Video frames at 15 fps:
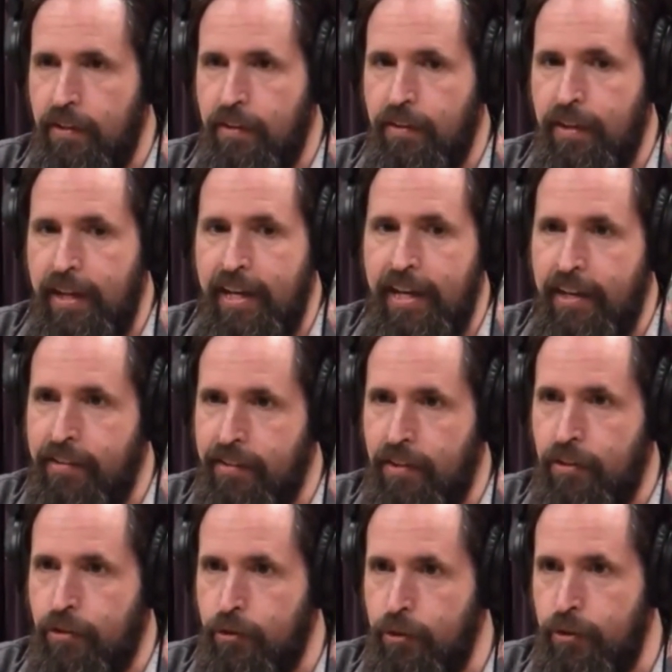that
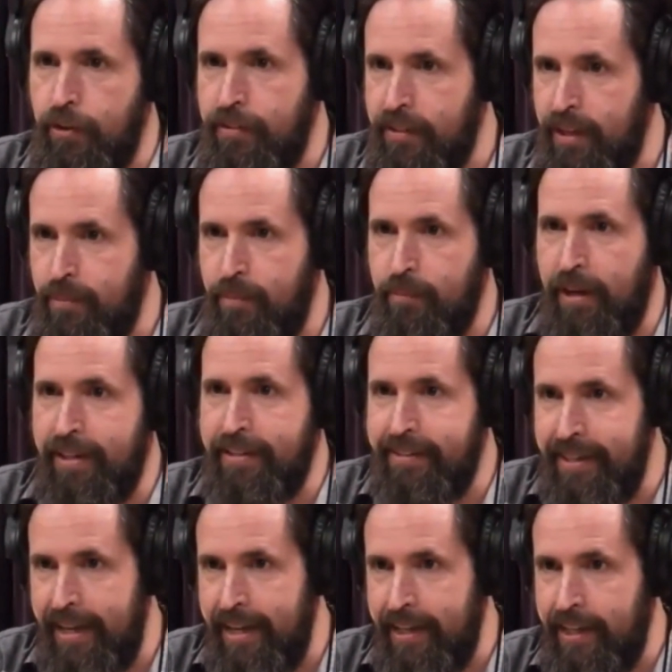isn't through the tip of my
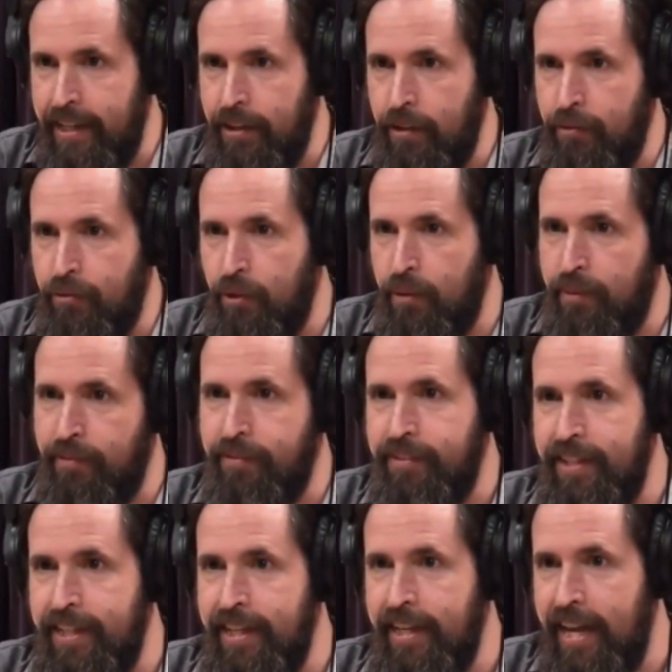dick in the form of
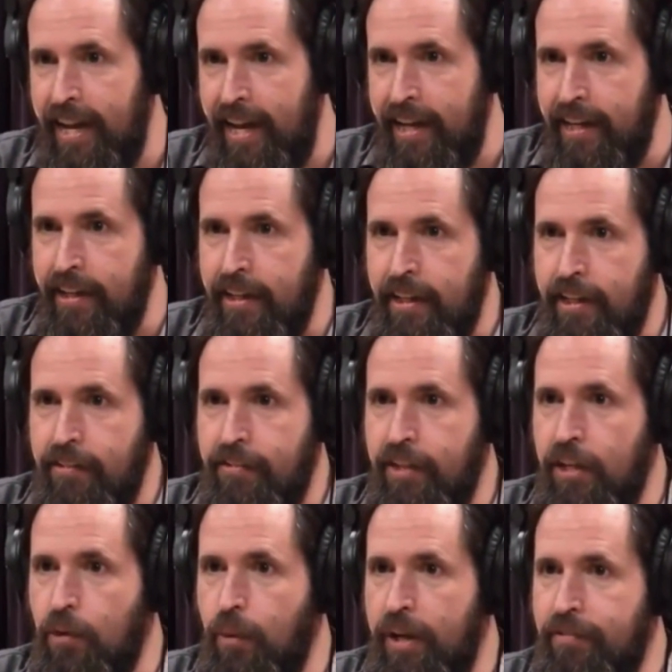DNA? Is there
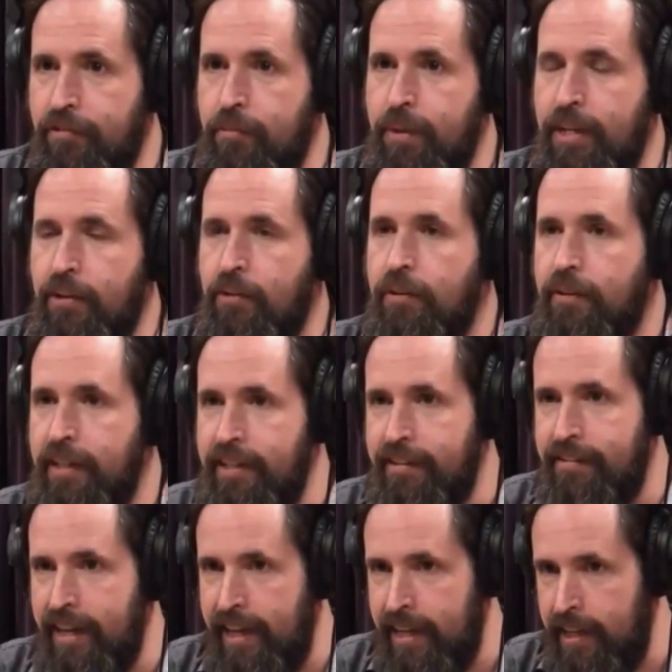a way for me to release
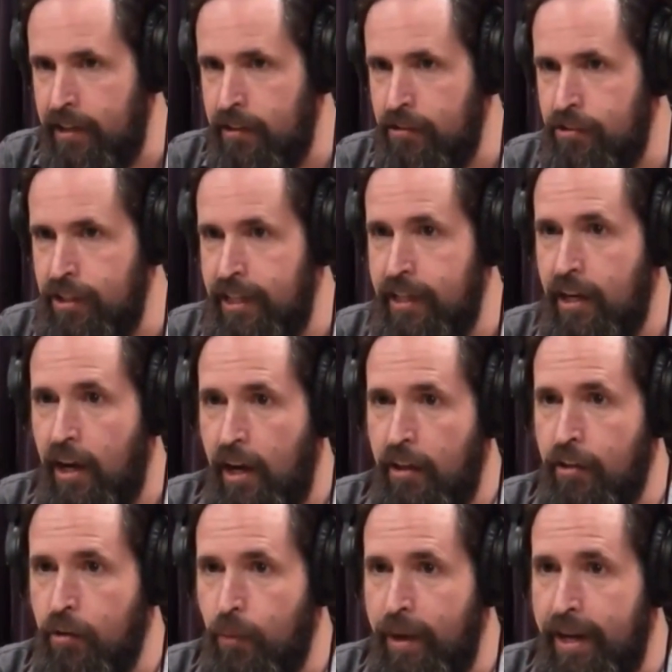that energy in
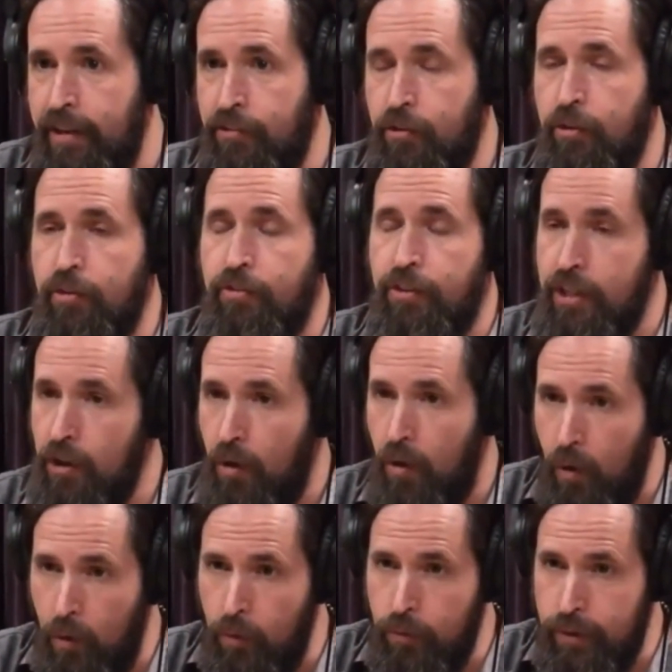other ways, or is the
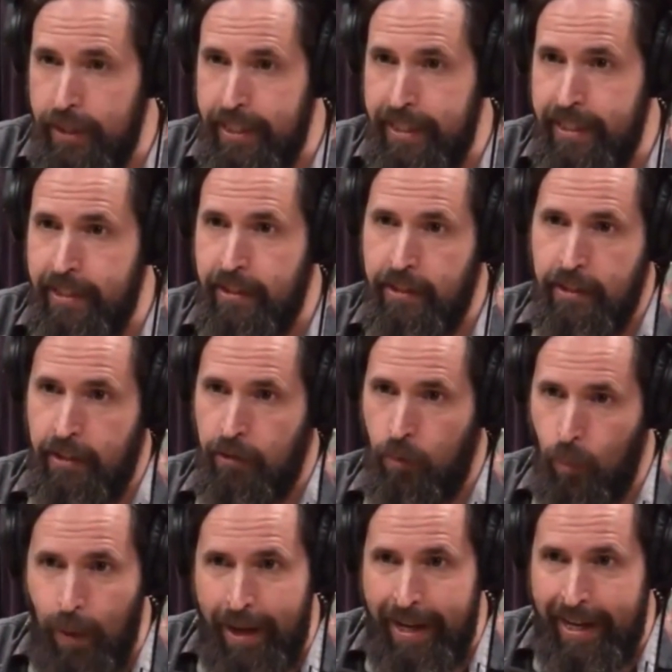only
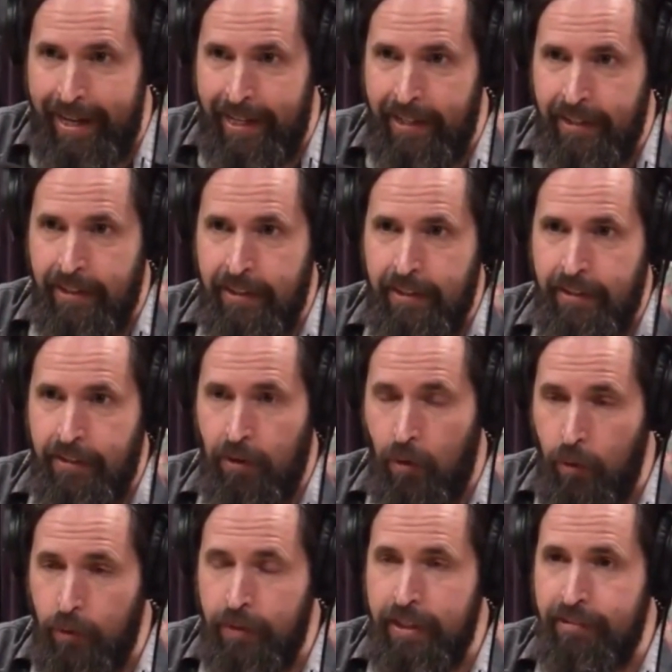way, the
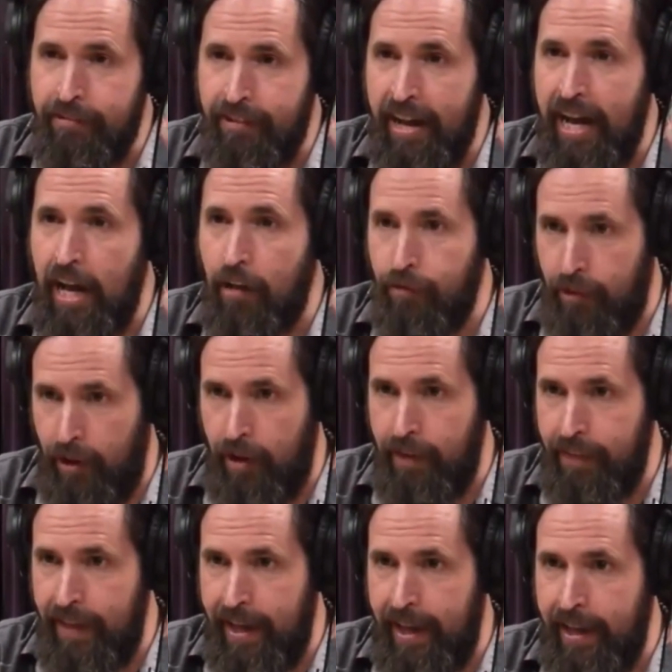only valve
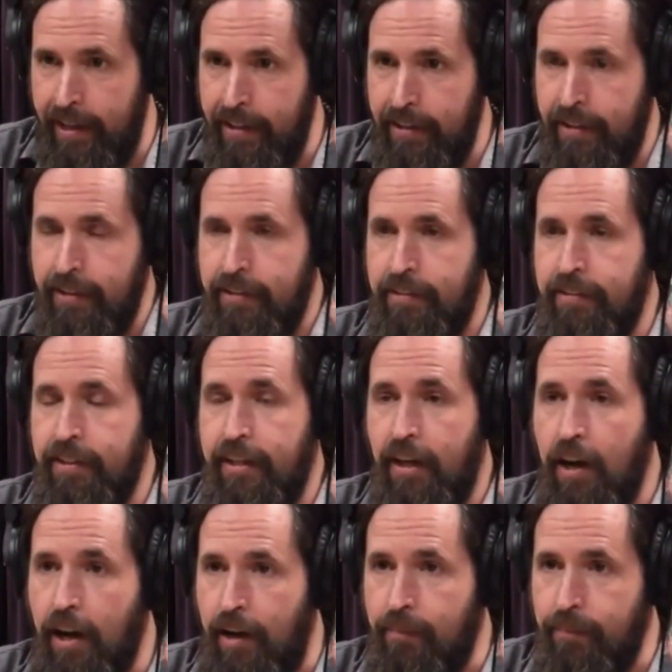on that to
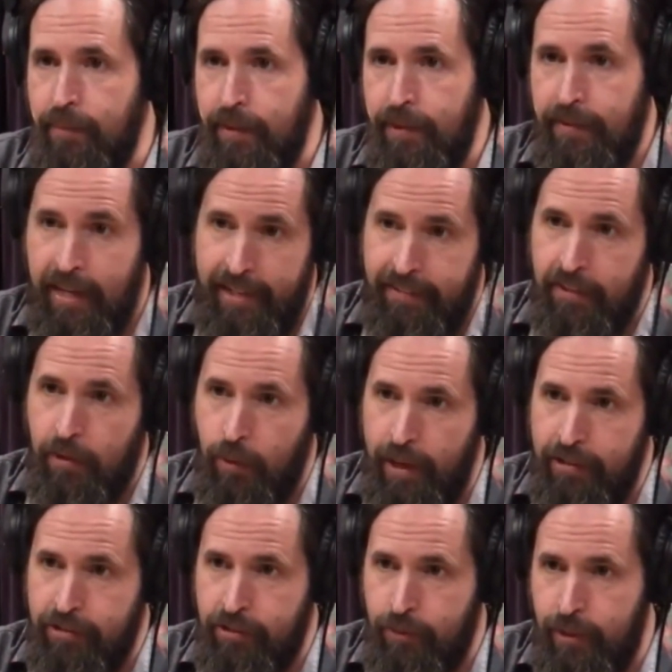come? That's a
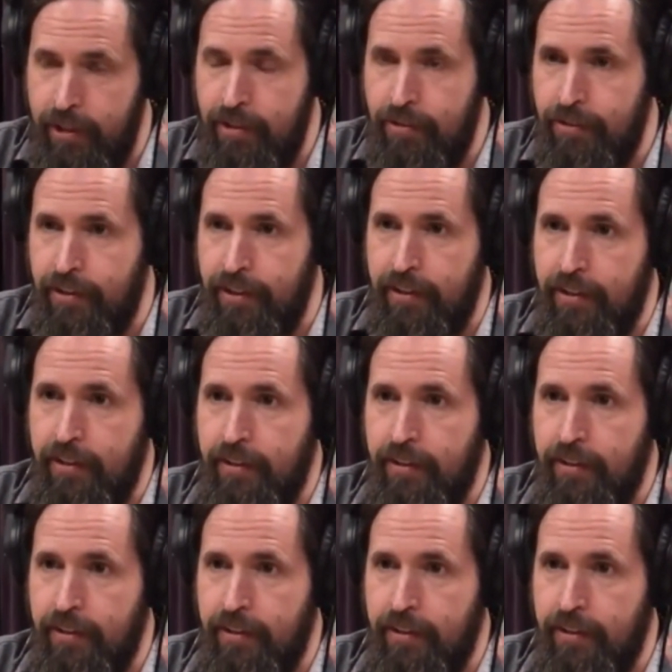question. What do you think?